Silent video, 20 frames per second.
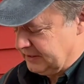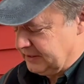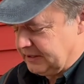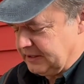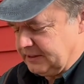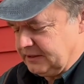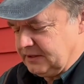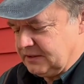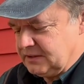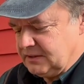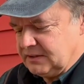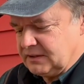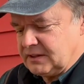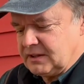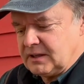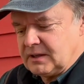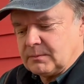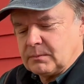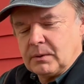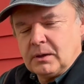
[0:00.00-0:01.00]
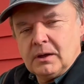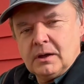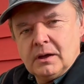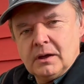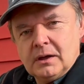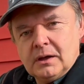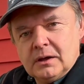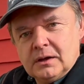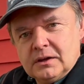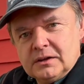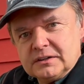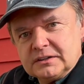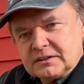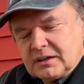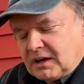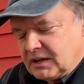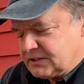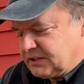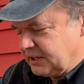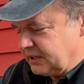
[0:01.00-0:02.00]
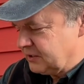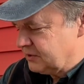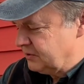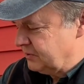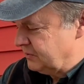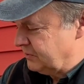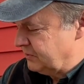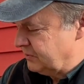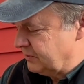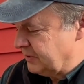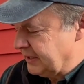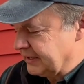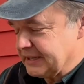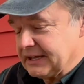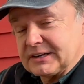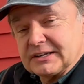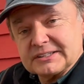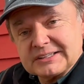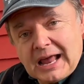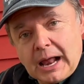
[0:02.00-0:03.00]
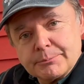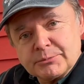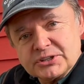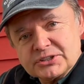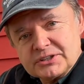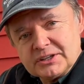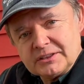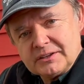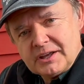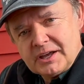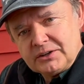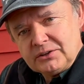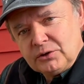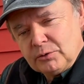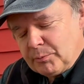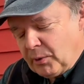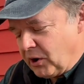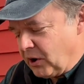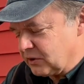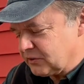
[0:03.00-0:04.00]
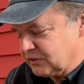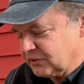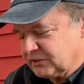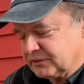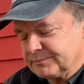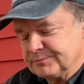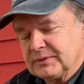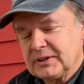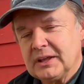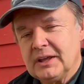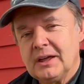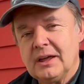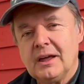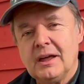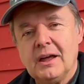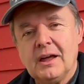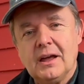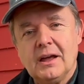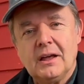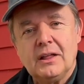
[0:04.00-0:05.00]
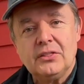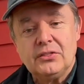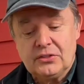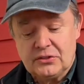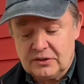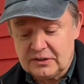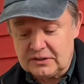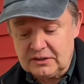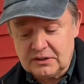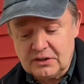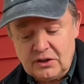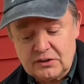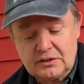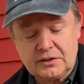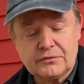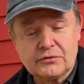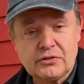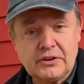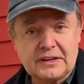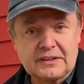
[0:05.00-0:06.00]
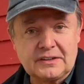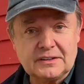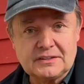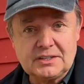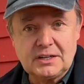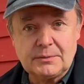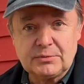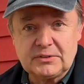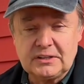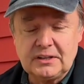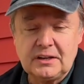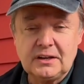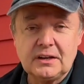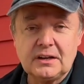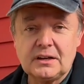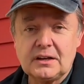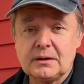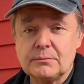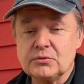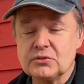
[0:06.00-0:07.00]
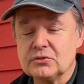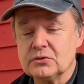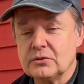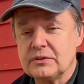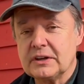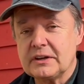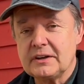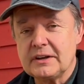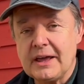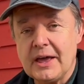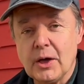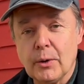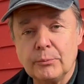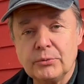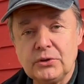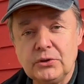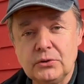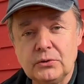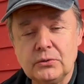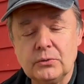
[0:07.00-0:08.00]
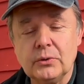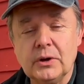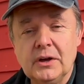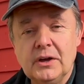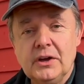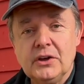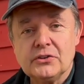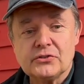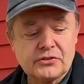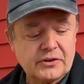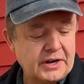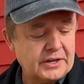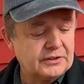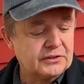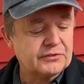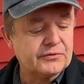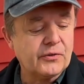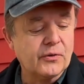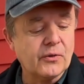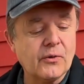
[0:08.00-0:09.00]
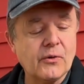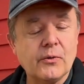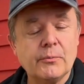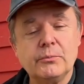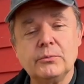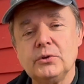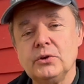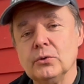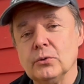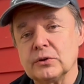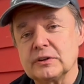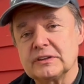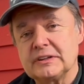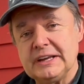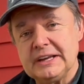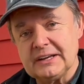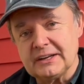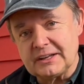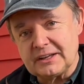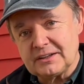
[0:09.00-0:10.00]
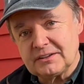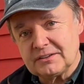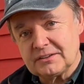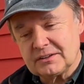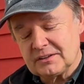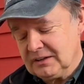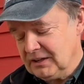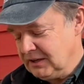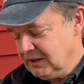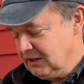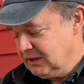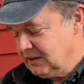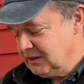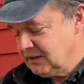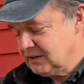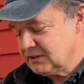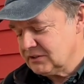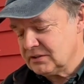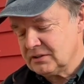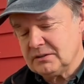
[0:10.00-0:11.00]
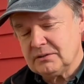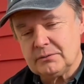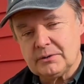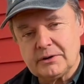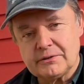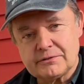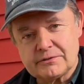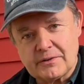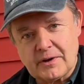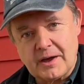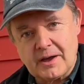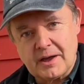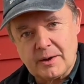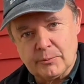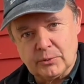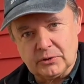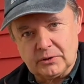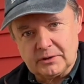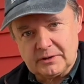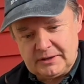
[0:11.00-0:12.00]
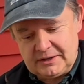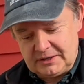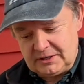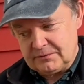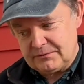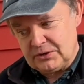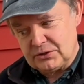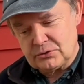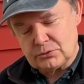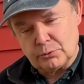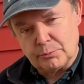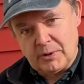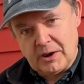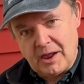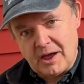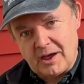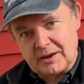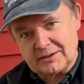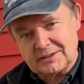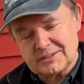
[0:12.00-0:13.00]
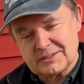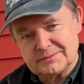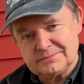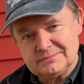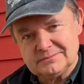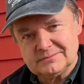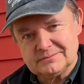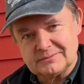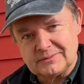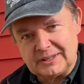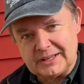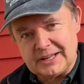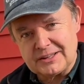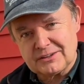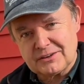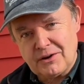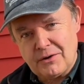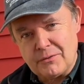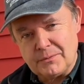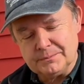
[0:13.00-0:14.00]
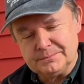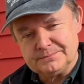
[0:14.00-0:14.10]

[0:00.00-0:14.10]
And this is them starting to get established in their new pots. There's lots of tricks and tips here. I'm sure they're going to help you transform your seedlings into a viable individual plant. Let's go.